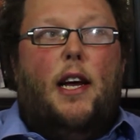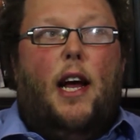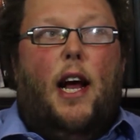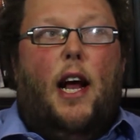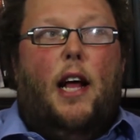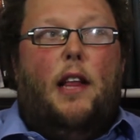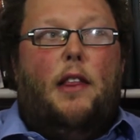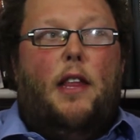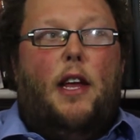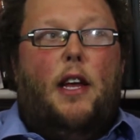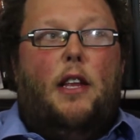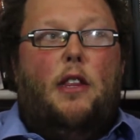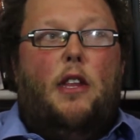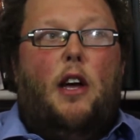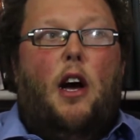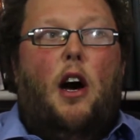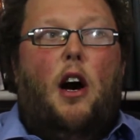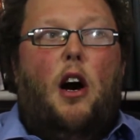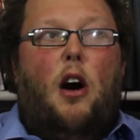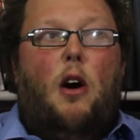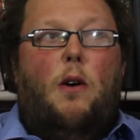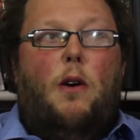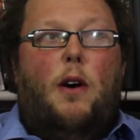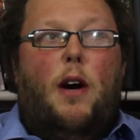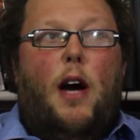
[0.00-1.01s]
and then the
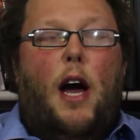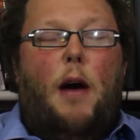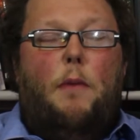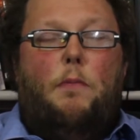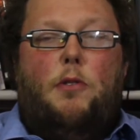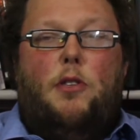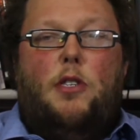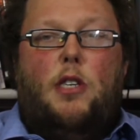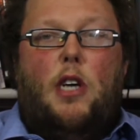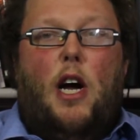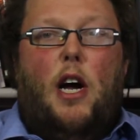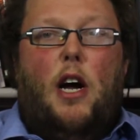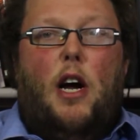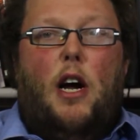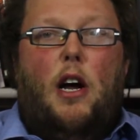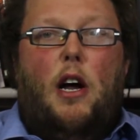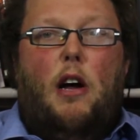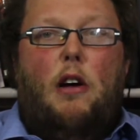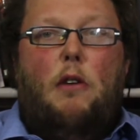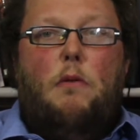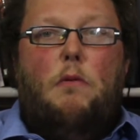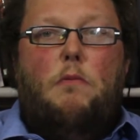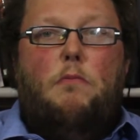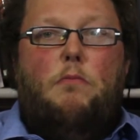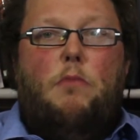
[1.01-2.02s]
whole
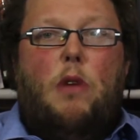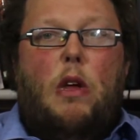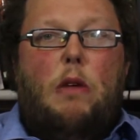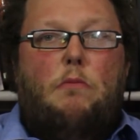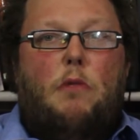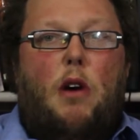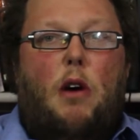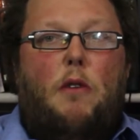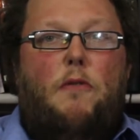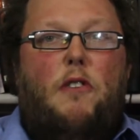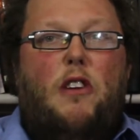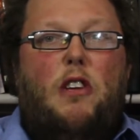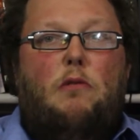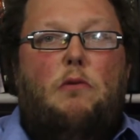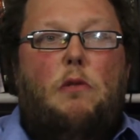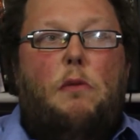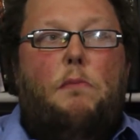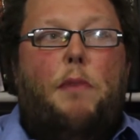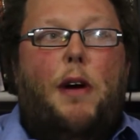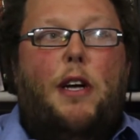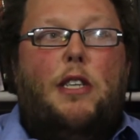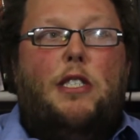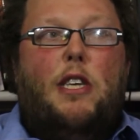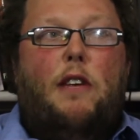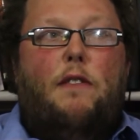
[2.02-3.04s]
episode, in my opinion, would be
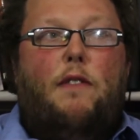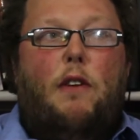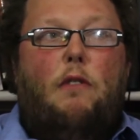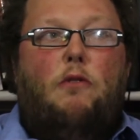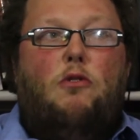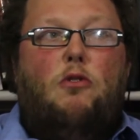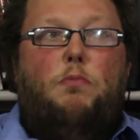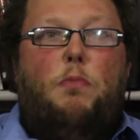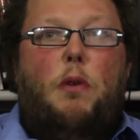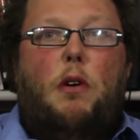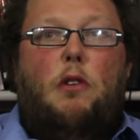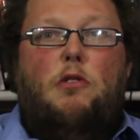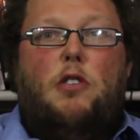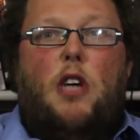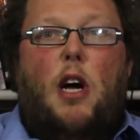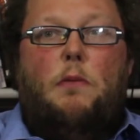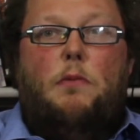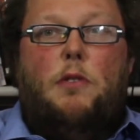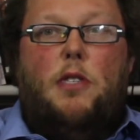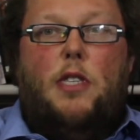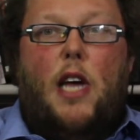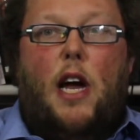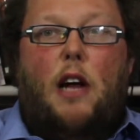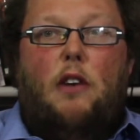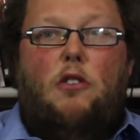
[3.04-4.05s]
better if it was built up
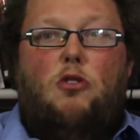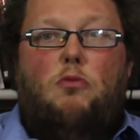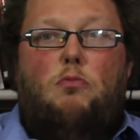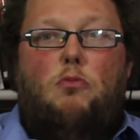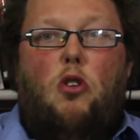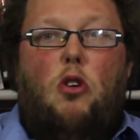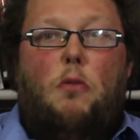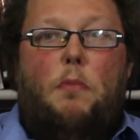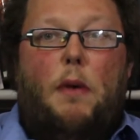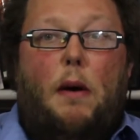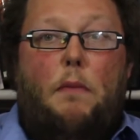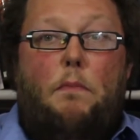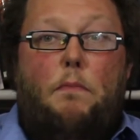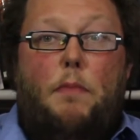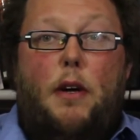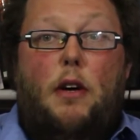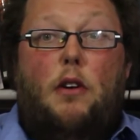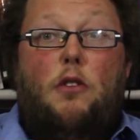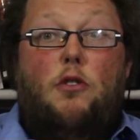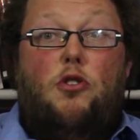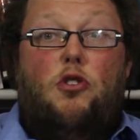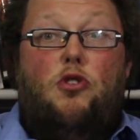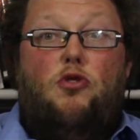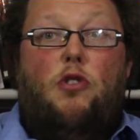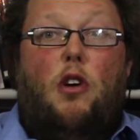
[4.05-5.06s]
to that and it's more about
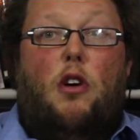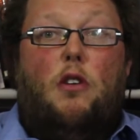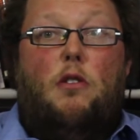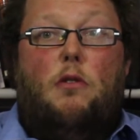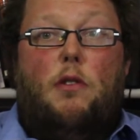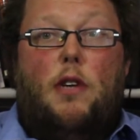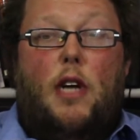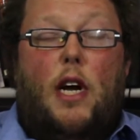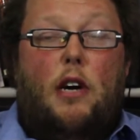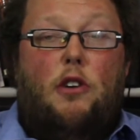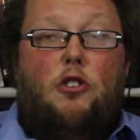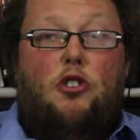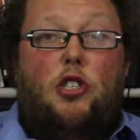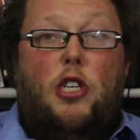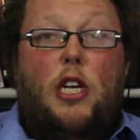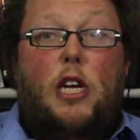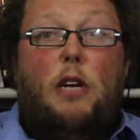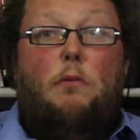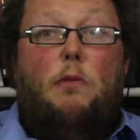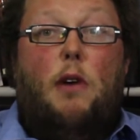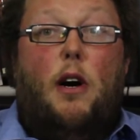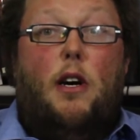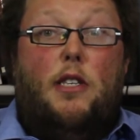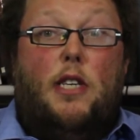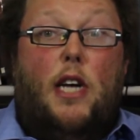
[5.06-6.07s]
Bill's struggle and how she
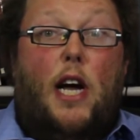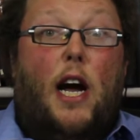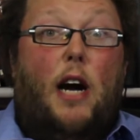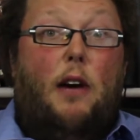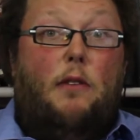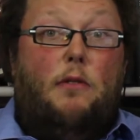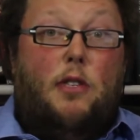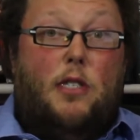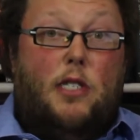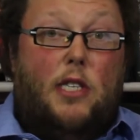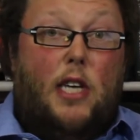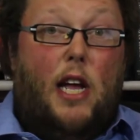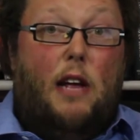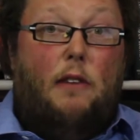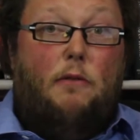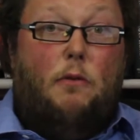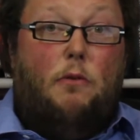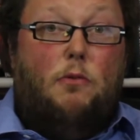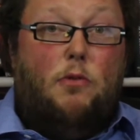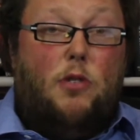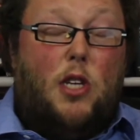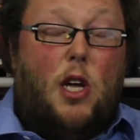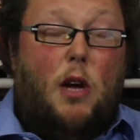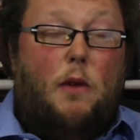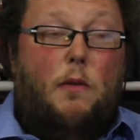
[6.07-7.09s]
worked out how to save
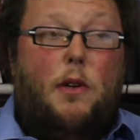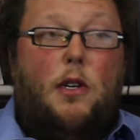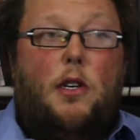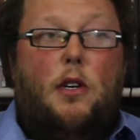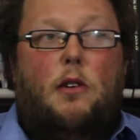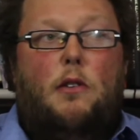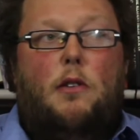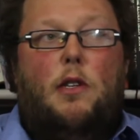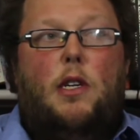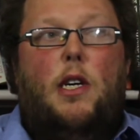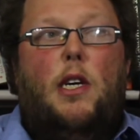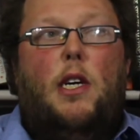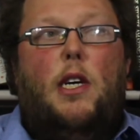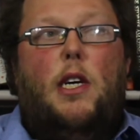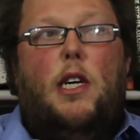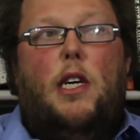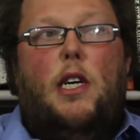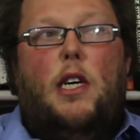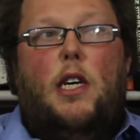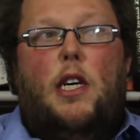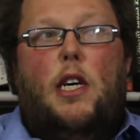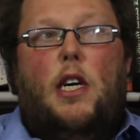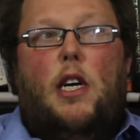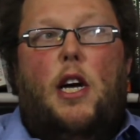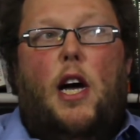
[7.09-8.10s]
what was going on.
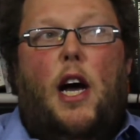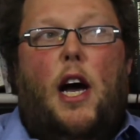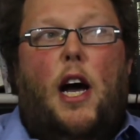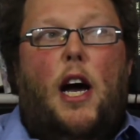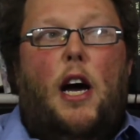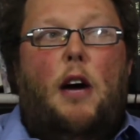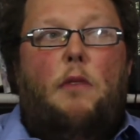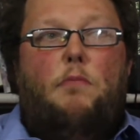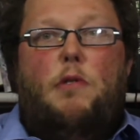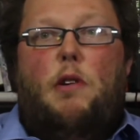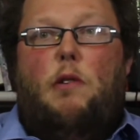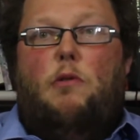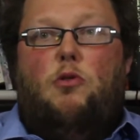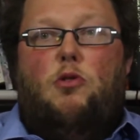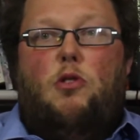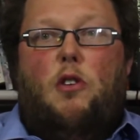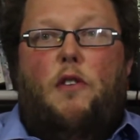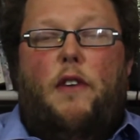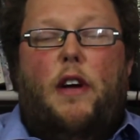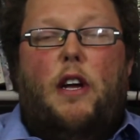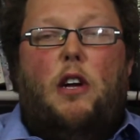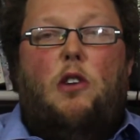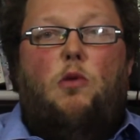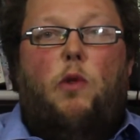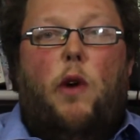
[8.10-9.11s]
But that was all
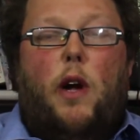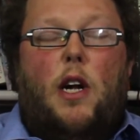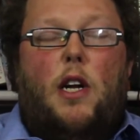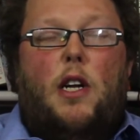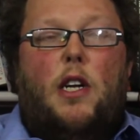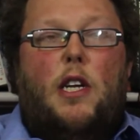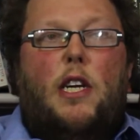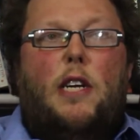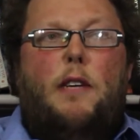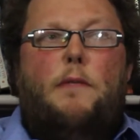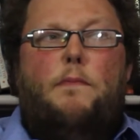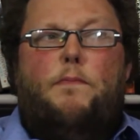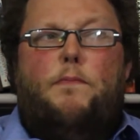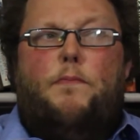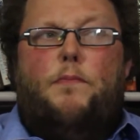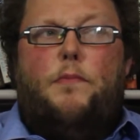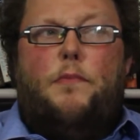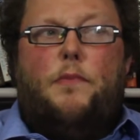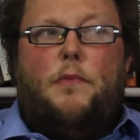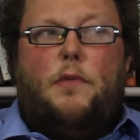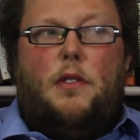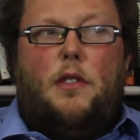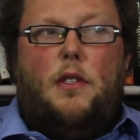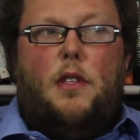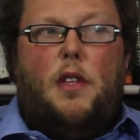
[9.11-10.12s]
very quickly,
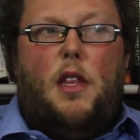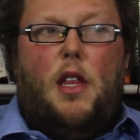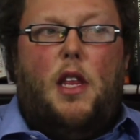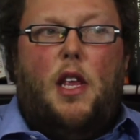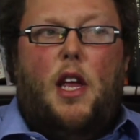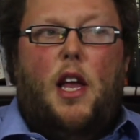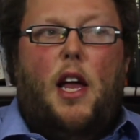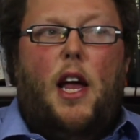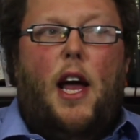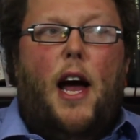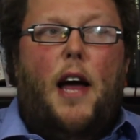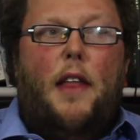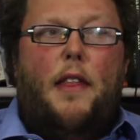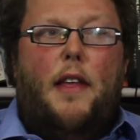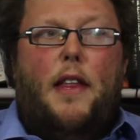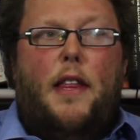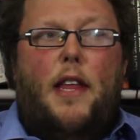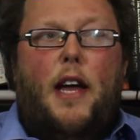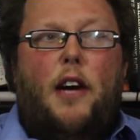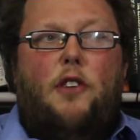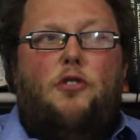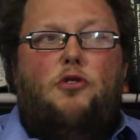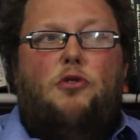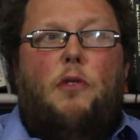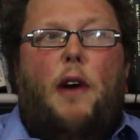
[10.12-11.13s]
and then
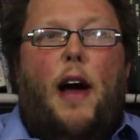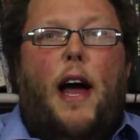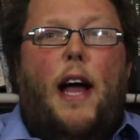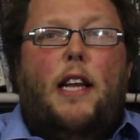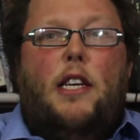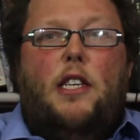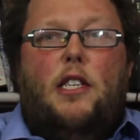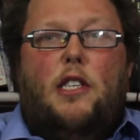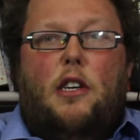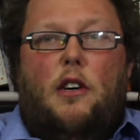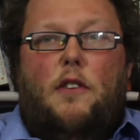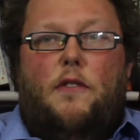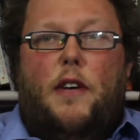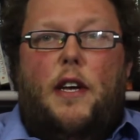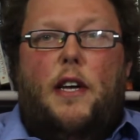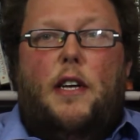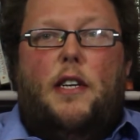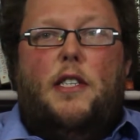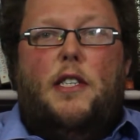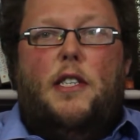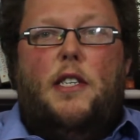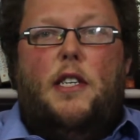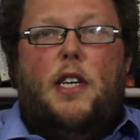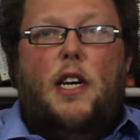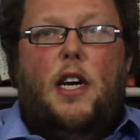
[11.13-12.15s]
the actual ending of
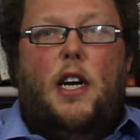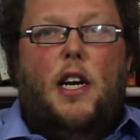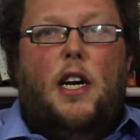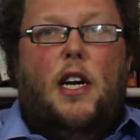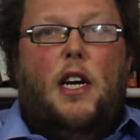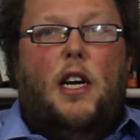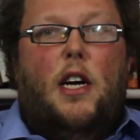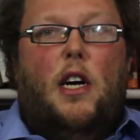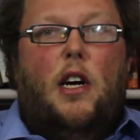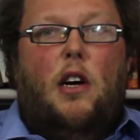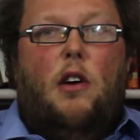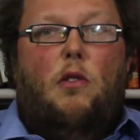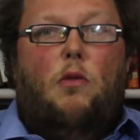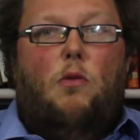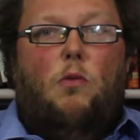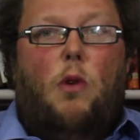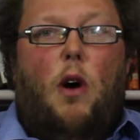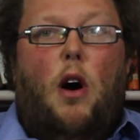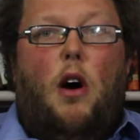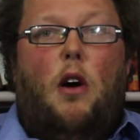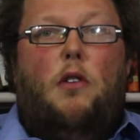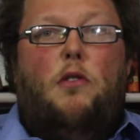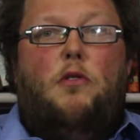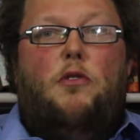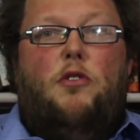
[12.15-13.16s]
it,
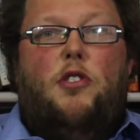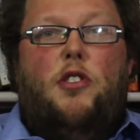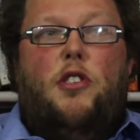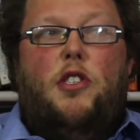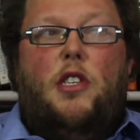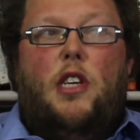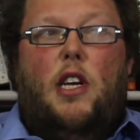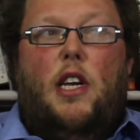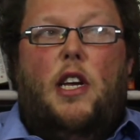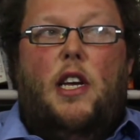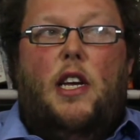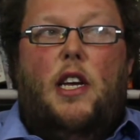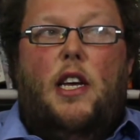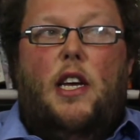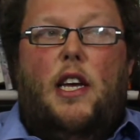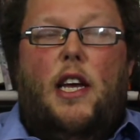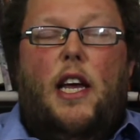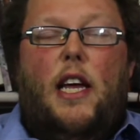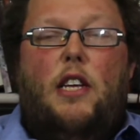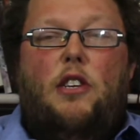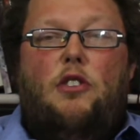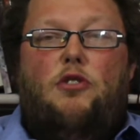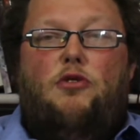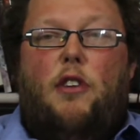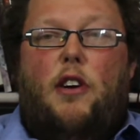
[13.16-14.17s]
whilst
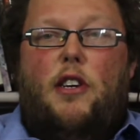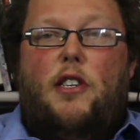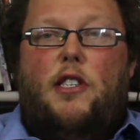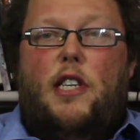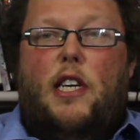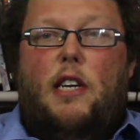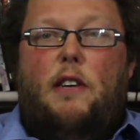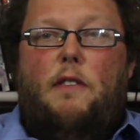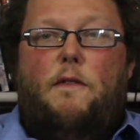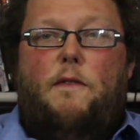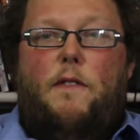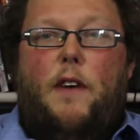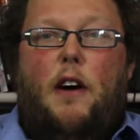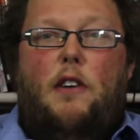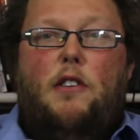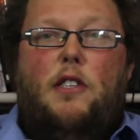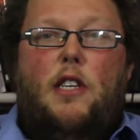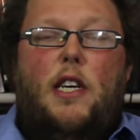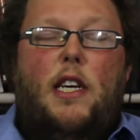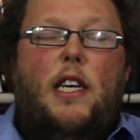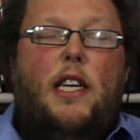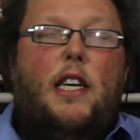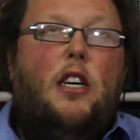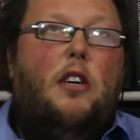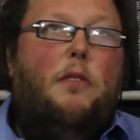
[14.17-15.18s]
interesting, felt
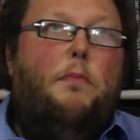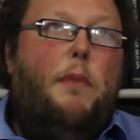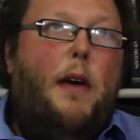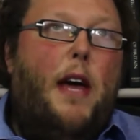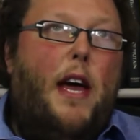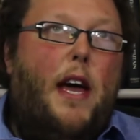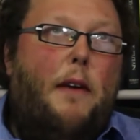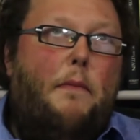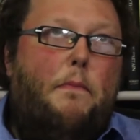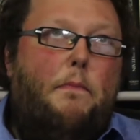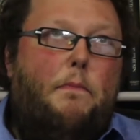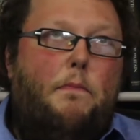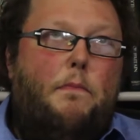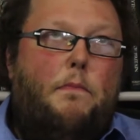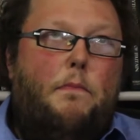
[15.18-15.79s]
a little bit